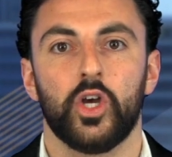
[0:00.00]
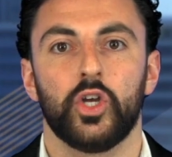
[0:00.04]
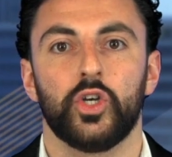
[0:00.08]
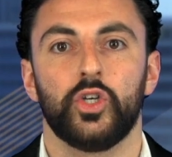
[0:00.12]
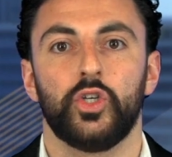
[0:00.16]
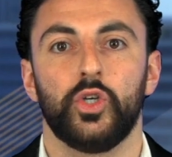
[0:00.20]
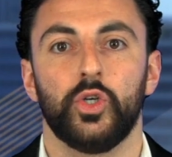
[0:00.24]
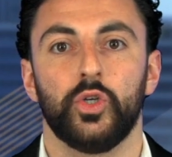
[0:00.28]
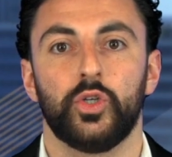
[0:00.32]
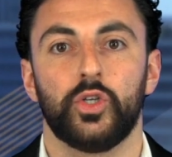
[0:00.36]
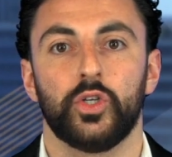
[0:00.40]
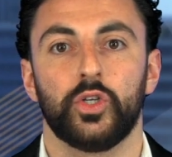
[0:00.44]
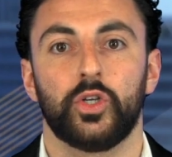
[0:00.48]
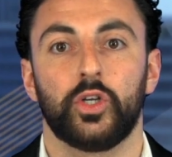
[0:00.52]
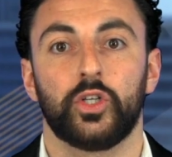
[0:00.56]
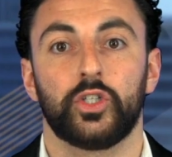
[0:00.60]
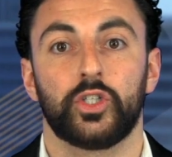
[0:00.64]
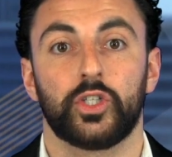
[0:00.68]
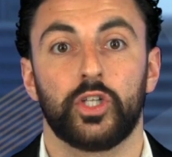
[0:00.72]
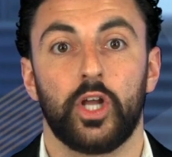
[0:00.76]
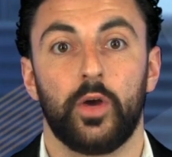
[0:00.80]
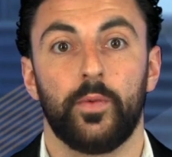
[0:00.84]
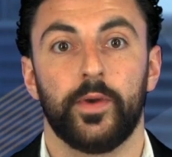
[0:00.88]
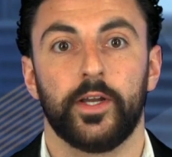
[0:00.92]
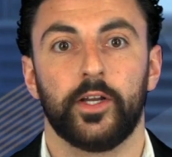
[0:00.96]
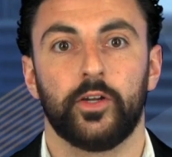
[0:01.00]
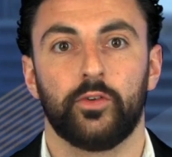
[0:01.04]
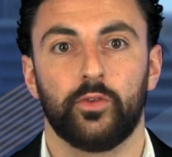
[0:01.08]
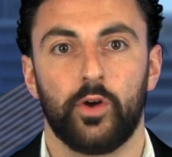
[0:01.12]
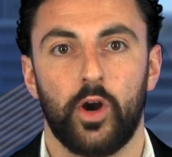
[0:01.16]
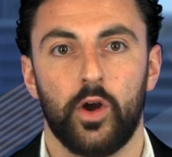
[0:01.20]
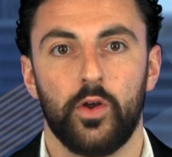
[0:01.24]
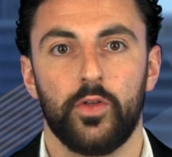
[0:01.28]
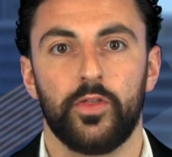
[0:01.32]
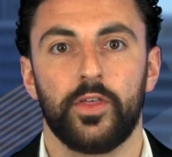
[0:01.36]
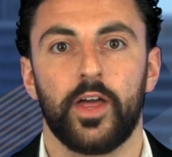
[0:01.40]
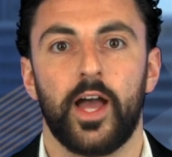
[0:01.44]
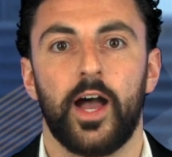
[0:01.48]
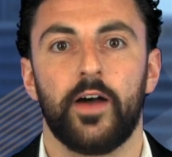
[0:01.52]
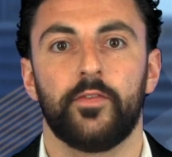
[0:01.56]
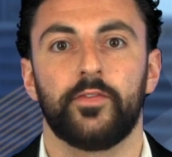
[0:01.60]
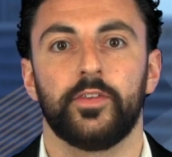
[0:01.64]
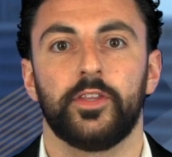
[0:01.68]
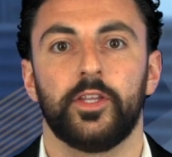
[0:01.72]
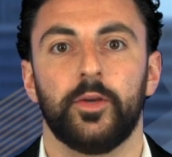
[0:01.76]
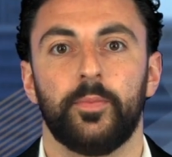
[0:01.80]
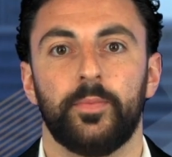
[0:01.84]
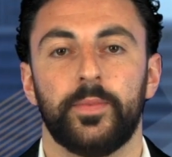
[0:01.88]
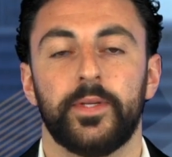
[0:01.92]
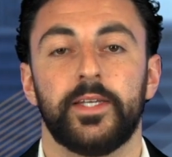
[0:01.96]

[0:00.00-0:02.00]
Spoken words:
due to slowing growth after the